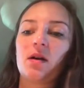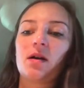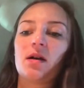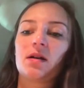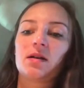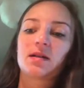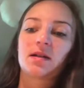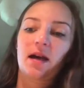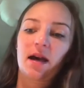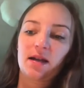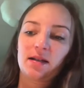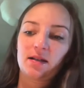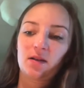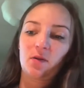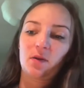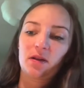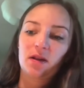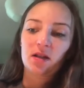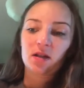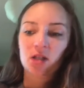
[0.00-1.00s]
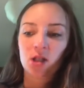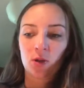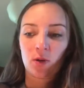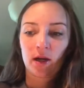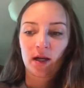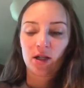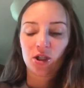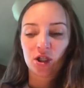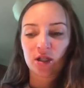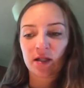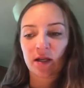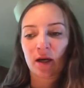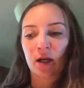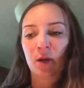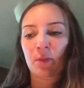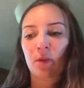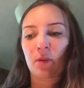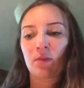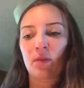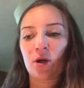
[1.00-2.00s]
sides in with it. So I just cut up
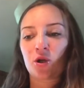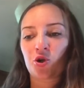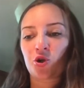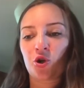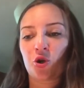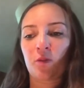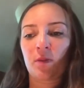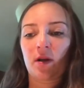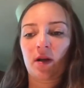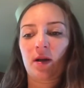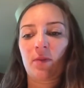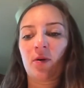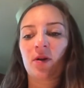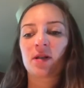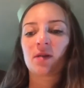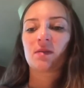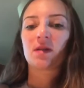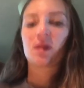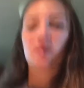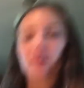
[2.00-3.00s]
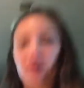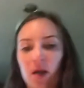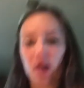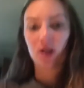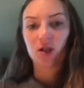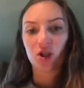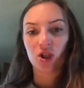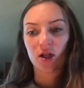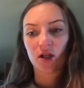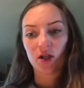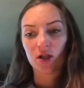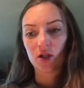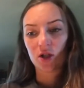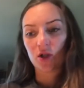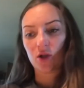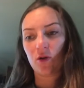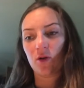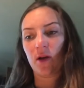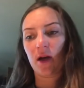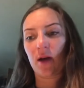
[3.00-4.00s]
a mushroom and I put some spinach
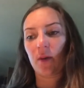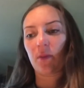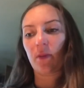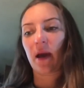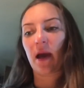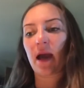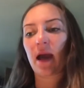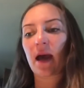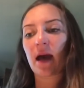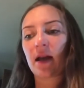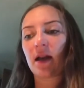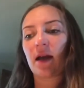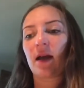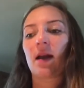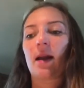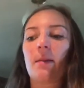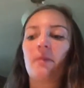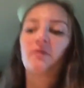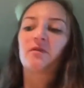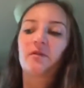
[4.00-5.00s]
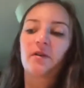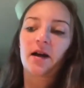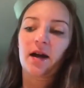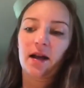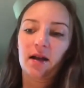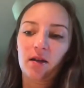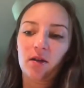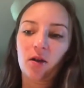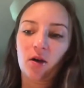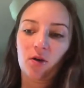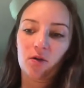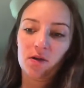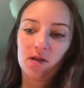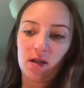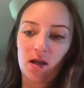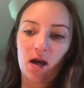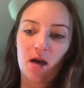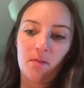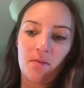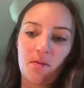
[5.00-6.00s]
into a pan and I'm frying those
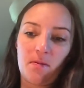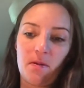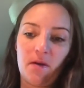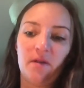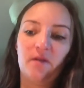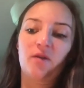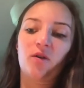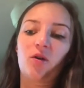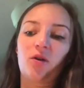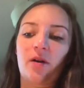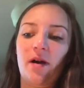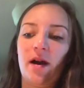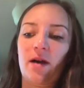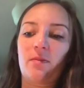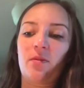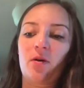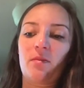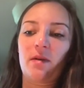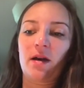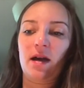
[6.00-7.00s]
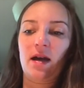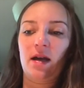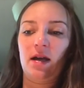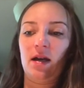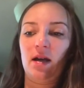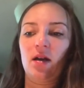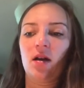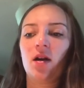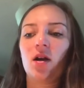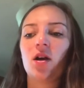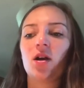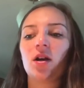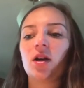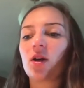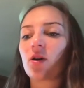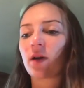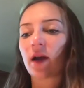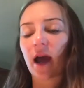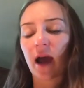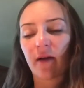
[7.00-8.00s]
up before I put my egg in. You
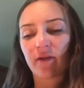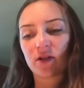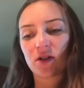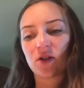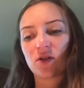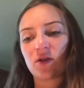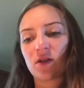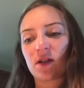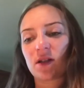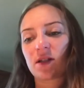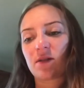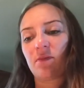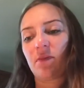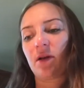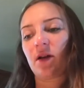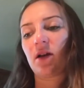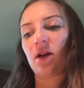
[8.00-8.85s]
don't have to do this, but